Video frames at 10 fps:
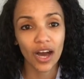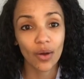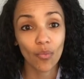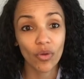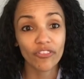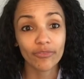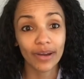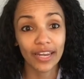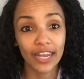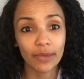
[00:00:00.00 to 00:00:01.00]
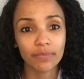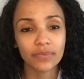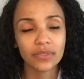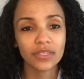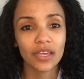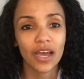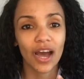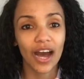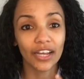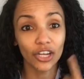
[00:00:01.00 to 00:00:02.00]
with my lips.
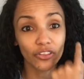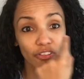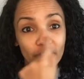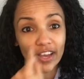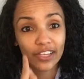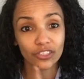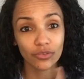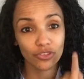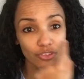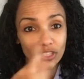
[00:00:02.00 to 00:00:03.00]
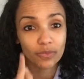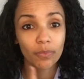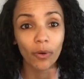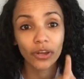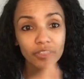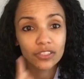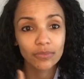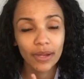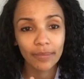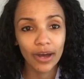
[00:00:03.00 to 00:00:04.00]
Another thing I do is just point to
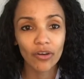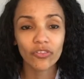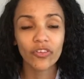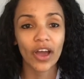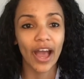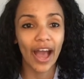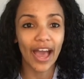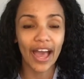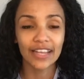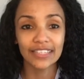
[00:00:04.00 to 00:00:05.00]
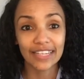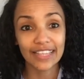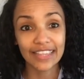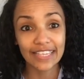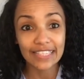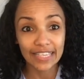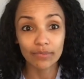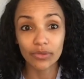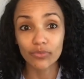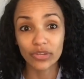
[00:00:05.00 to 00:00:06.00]
my mouth, and this
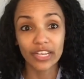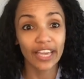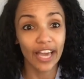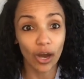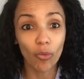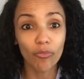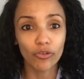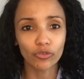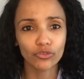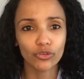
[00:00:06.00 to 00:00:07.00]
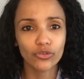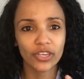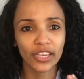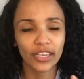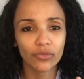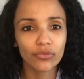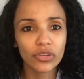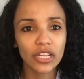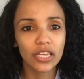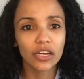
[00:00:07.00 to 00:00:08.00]
can be really helpful. So you can get
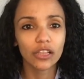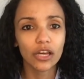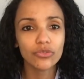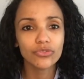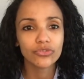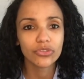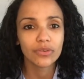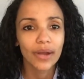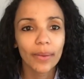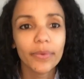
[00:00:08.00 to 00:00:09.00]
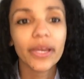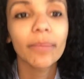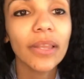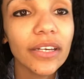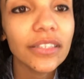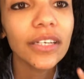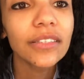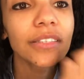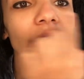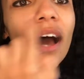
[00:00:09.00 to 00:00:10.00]
really close to the webcam like
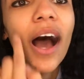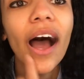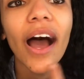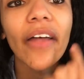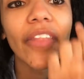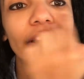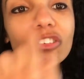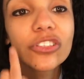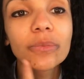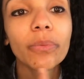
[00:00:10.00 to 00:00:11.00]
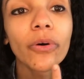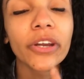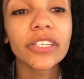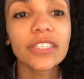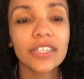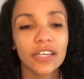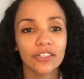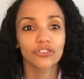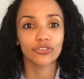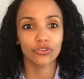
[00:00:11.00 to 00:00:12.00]
this, and then just point
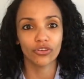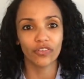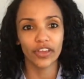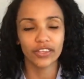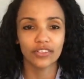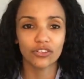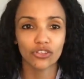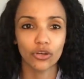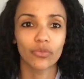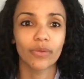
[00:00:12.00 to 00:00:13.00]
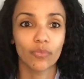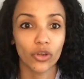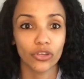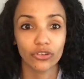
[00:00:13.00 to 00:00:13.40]
to your face and show them what you're